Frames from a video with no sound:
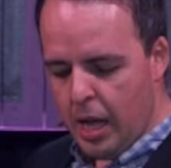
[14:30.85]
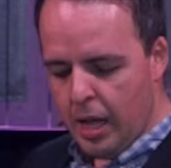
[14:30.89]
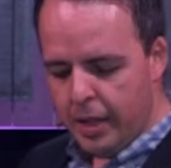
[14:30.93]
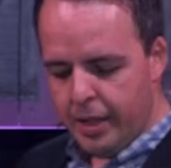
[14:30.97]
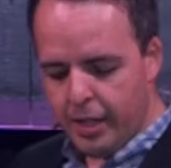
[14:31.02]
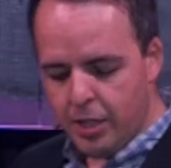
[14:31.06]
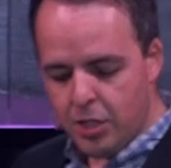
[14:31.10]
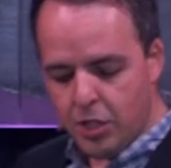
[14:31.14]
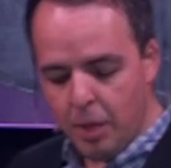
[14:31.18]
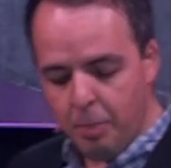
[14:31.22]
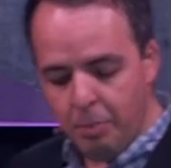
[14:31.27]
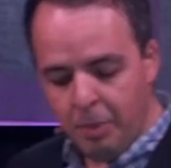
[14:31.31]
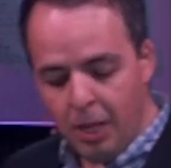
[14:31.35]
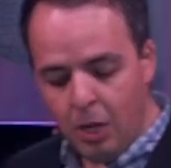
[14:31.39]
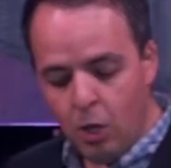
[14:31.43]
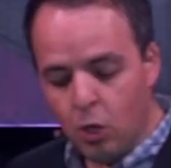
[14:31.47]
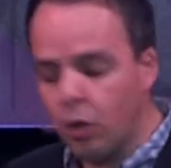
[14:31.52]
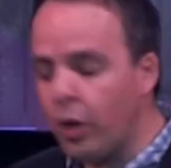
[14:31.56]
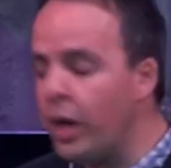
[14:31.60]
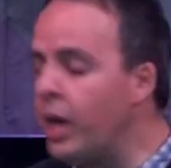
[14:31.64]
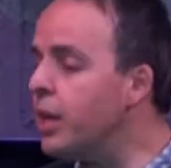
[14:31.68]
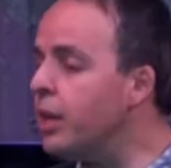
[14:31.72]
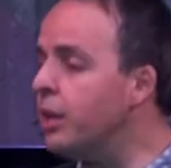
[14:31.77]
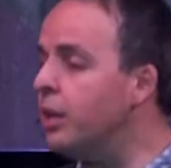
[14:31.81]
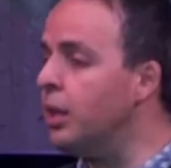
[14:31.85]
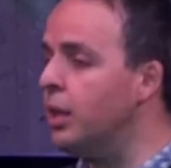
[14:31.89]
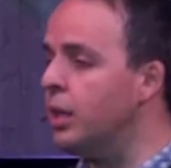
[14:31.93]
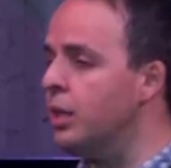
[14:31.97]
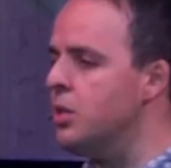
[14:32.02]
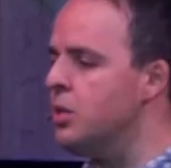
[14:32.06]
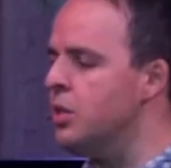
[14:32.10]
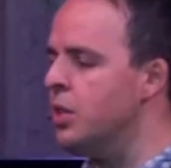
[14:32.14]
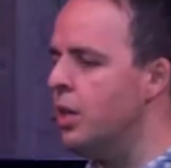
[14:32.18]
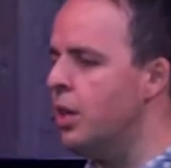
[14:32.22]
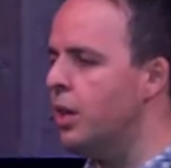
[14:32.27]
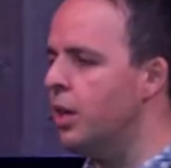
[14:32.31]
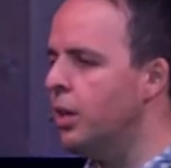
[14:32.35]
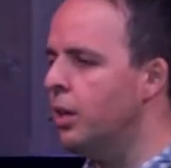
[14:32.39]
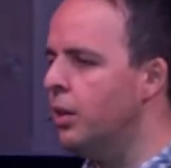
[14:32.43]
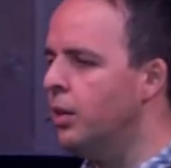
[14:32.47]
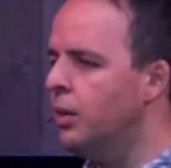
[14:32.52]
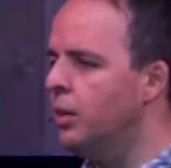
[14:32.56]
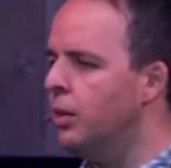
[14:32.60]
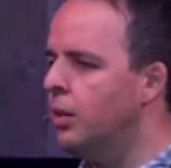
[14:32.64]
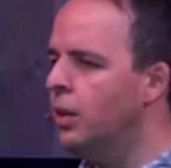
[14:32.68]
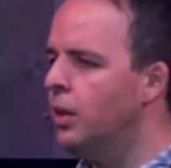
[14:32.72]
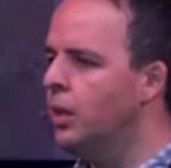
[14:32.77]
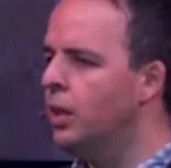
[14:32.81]
There's something greater to consider.
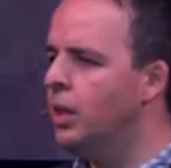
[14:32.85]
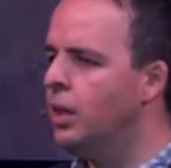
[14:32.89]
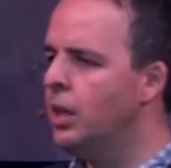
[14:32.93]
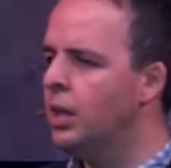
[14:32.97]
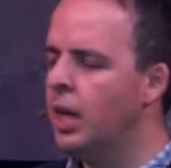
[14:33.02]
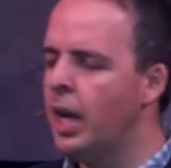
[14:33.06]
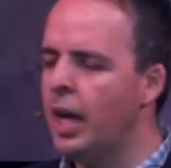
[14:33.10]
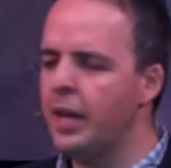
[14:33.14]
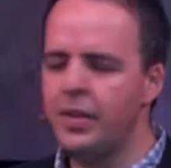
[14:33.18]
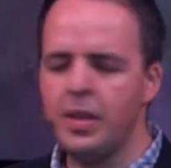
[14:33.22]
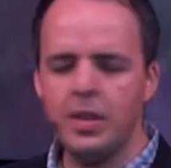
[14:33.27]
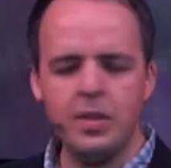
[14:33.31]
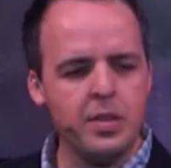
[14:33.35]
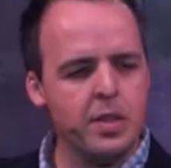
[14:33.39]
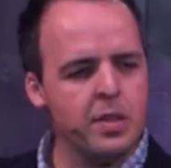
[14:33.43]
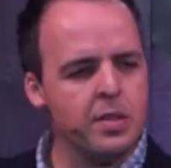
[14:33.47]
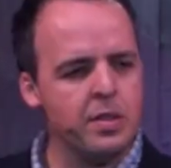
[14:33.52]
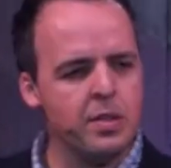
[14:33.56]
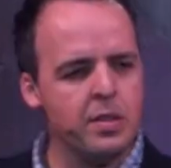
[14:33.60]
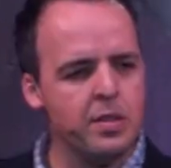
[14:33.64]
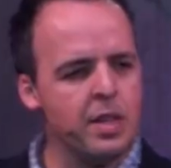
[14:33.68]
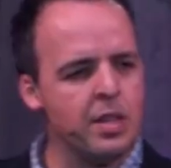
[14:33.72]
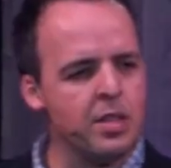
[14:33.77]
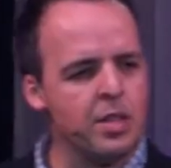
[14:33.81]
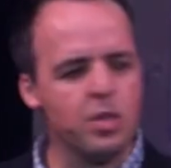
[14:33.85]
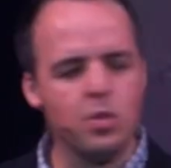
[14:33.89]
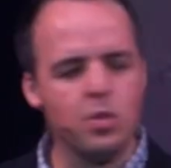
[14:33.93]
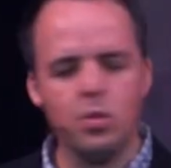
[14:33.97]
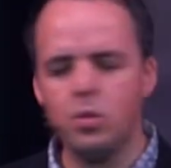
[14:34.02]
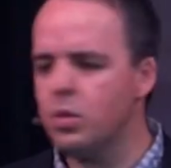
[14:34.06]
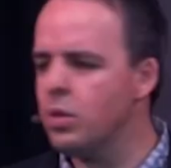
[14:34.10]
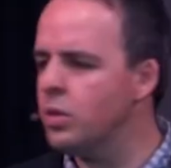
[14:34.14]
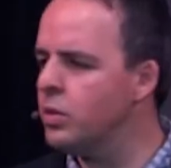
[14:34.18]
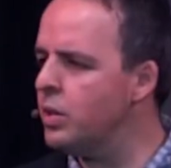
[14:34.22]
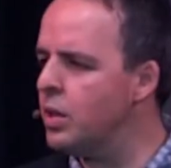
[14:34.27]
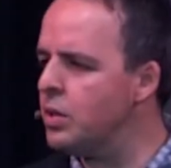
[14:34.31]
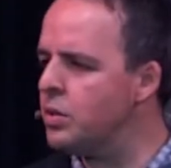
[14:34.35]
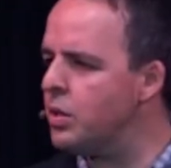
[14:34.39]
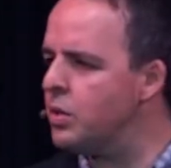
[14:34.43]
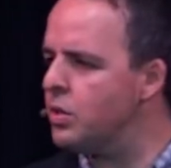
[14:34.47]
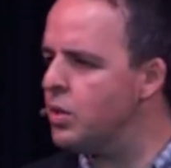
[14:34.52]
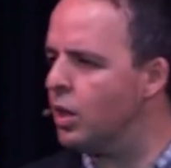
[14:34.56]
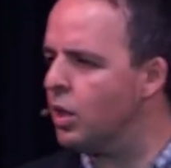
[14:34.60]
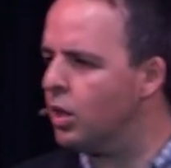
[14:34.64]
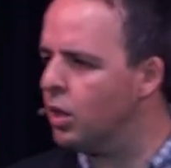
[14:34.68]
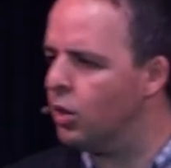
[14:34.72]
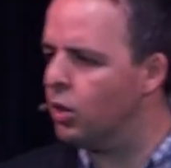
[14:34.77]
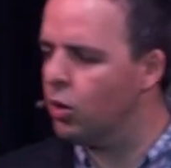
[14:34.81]
And this is
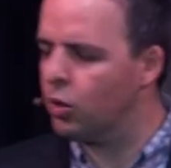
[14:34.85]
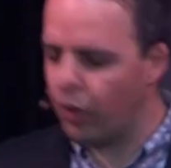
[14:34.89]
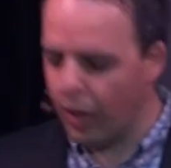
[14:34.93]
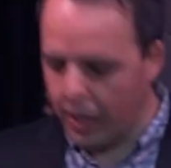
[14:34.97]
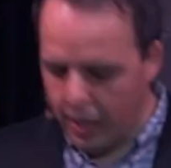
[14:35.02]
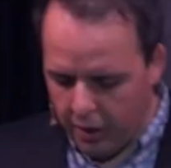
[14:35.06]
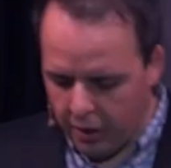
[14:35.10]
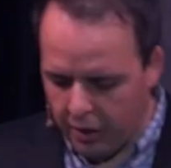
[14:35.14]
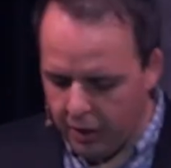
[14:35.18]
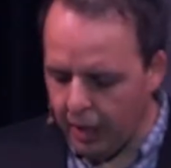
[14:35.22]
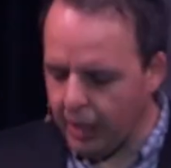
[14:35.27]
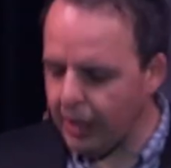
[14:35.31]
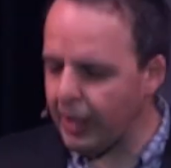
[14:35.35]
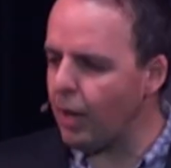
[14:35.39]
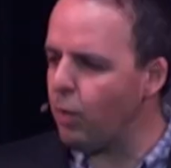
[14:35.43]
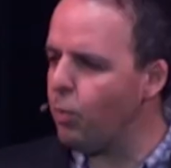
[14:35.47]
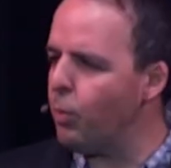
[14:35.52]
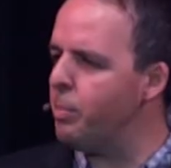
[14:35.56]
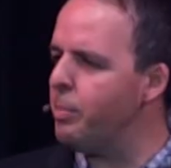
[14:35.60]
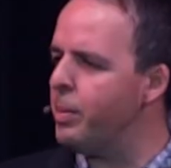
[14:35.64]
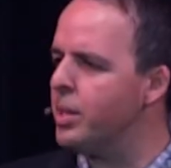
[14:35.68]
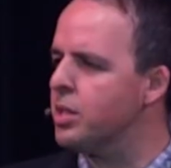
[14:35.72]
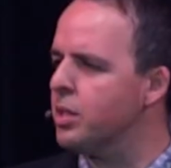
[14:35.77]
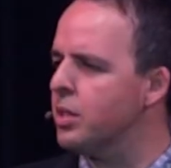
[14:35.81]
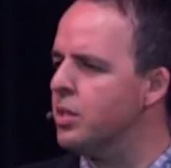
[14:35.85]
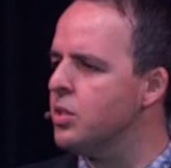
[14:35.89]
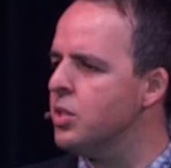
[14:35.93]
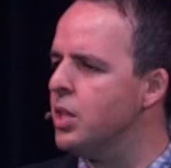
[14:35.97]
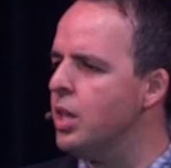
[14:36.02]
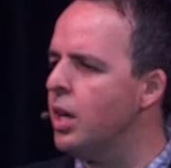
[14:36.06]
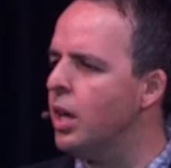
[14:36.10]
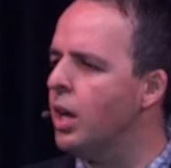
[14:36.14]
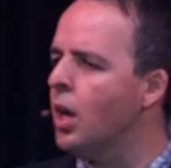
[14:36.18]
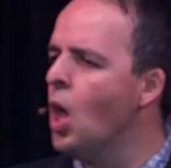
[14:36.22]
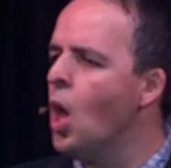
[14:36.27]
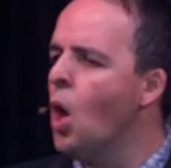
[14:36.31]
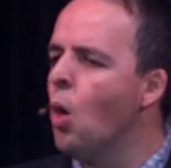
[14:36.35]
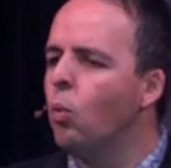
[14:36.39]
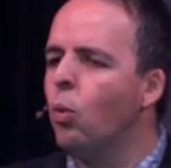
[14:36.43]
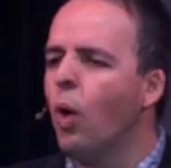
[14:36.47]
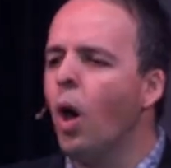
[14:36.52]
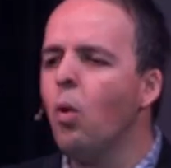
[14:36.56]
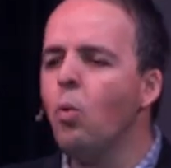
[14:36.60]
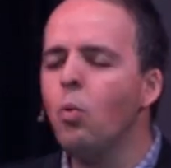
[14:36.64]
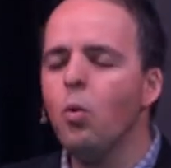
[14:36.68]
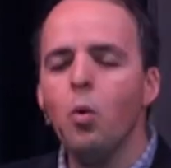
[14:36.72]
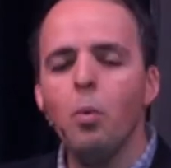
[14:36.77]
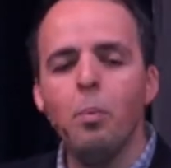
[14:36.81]
the greater thing that we must consider.
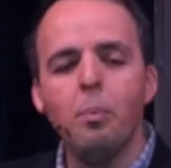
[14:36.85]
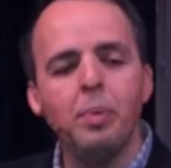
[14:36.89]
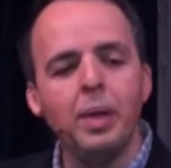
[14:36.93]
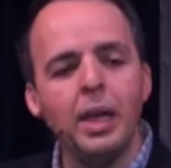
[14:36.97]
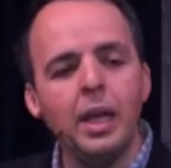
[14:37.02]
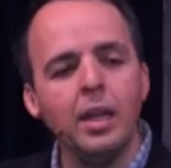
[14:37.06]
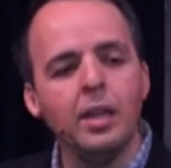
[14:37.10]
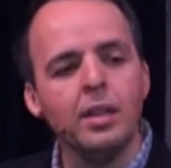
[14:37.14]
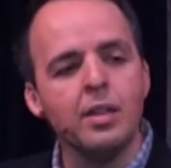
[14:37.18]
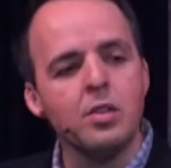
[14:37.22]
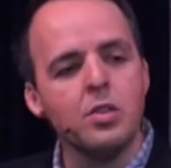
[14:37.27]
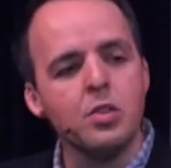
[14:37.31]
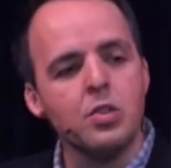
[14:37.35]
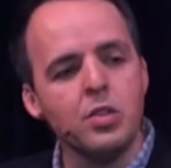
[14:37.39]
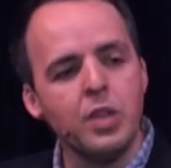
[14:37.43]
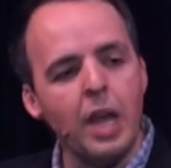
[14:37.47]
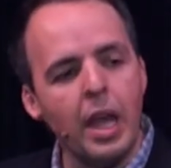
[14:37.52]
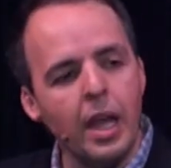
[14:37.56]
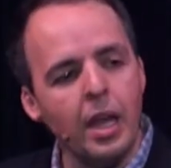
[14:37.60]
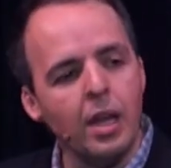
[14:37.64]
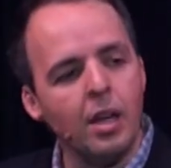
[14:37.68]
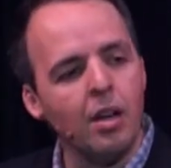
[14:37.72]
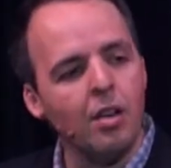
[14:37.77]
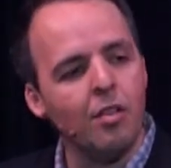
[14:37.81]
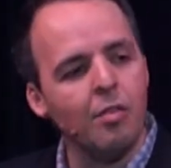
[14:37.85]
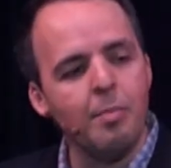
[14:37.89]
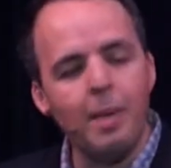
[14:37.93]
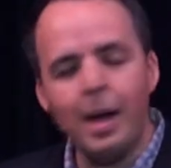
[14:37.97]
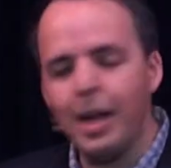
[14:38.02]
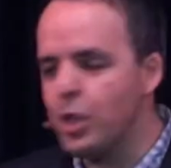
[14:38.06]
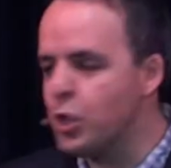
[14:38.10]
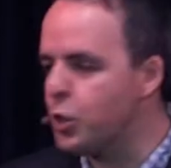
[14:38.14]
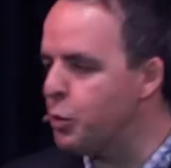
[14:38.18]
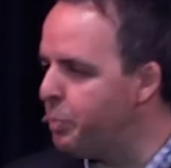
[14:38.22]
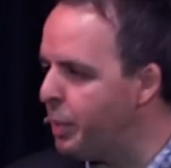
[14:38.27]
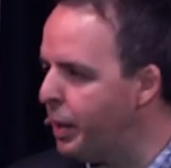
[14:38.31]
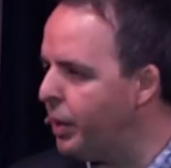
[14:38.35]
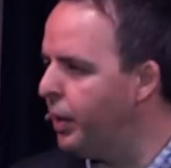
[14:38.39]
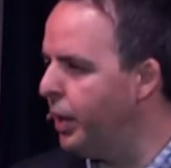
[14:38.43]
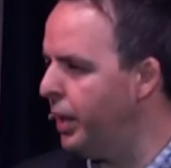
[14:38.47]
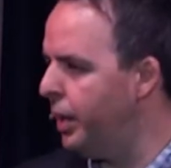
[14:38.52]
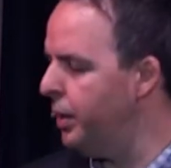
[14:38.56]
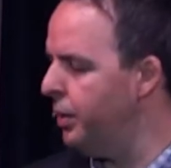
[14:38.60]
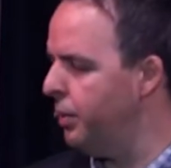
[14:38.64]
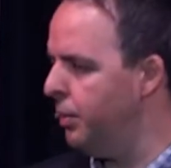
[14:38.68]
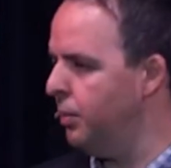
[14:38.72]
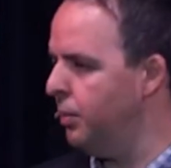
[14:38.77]
What will be the state of my spirit?